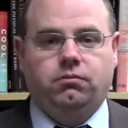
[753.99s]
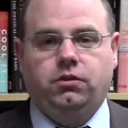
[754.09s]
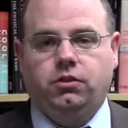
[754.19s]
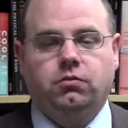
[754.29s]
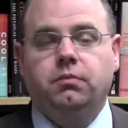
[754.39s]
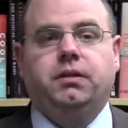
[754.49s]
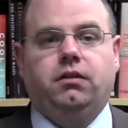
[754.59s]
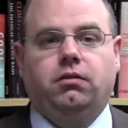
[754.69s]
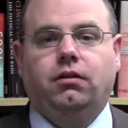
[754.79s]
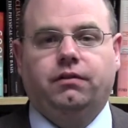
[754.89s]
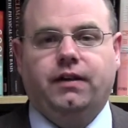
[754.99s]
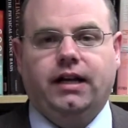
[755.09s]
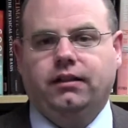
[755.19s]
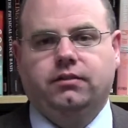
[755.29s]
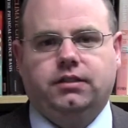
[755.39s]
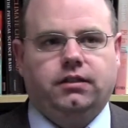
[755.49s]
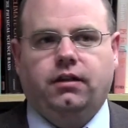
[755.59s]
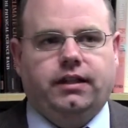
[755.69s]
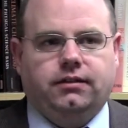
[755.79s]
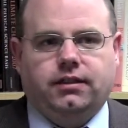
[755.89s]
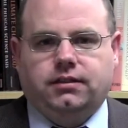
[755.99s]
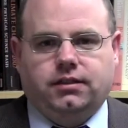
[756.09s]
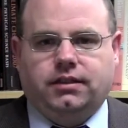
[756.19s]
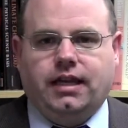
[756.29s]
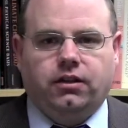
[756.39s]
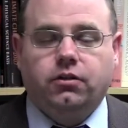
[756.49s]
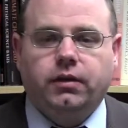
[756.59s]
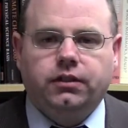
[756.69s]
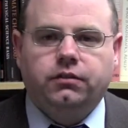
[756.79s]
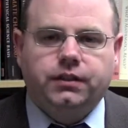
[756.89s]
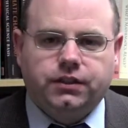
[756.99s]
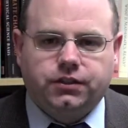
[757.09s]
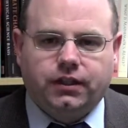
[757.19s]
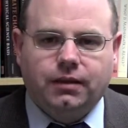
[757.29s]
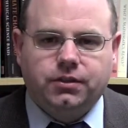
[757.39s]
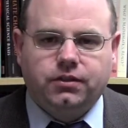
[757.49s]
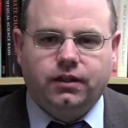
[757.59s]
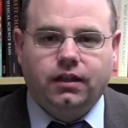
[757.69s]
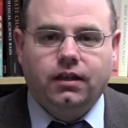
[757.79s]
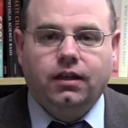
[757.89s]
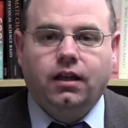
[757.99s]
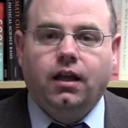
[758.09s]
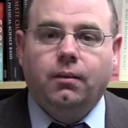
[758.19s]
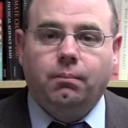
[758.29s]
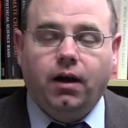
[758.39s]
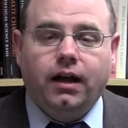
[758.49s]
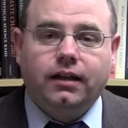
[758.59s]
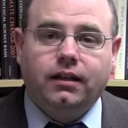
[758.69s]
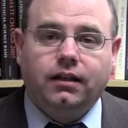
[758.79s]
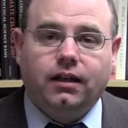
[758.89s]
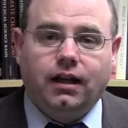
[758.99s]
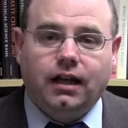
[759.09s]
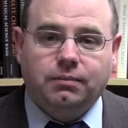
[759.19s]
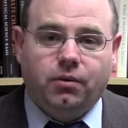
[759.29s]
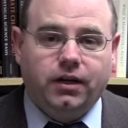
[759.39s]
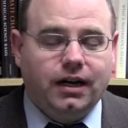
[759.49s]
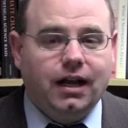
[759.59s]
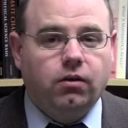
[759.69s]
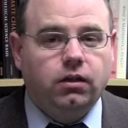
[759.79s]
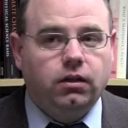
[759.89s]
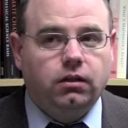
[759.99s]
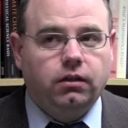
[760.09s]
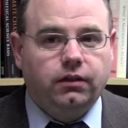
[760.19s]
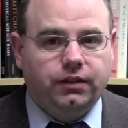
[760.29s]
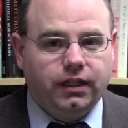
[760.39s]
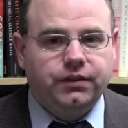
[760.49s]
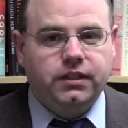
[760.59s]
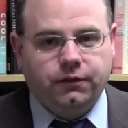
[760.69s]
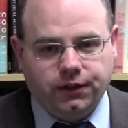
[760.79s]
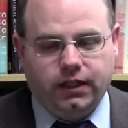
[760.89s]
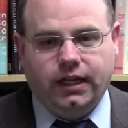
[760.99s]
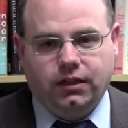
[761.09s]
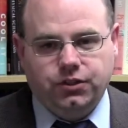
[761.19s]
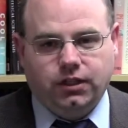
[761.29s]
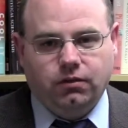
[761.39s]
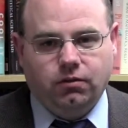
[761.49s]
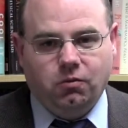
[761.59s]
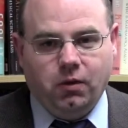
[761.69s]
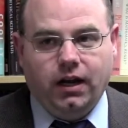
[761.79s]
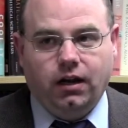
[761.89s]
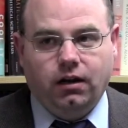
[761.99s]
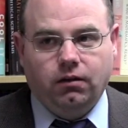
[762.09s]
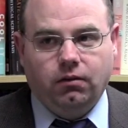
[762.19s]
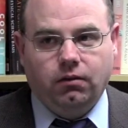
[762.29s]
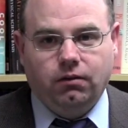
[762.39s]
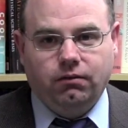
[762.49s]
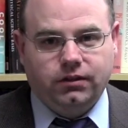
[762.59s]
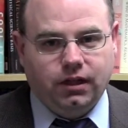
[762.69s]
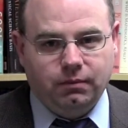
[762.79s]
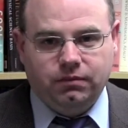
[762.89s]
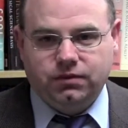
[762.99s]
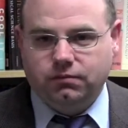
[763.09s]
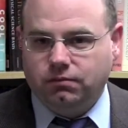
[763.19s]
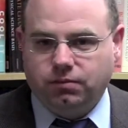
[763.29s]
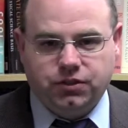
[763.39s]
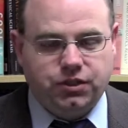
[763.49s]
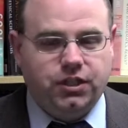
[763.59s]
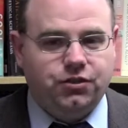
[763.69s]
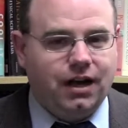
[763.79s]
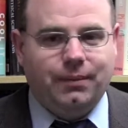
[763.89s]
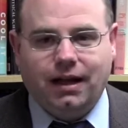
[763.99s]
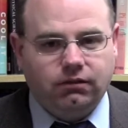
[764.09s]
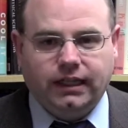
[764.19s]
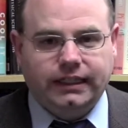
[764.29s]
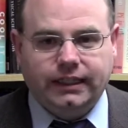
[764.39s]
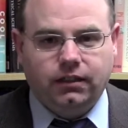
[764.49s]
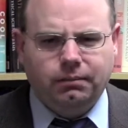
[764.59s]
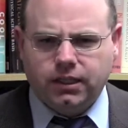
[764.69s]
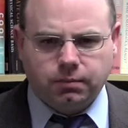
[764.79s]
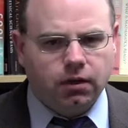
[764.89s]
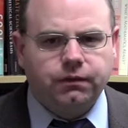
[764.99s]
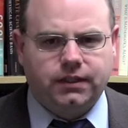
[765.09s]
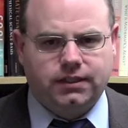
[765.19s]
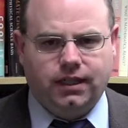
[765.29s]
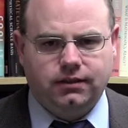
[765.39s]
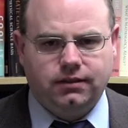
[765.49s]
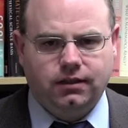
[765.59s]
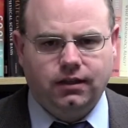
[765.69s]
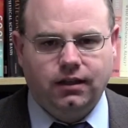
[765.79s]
you would be horrified and you would say, no, that, that's just not a good way to do physics or chemistry. But I pointed out, think of a different analogy where the type of procedure I'm outlining here makes perfect sense,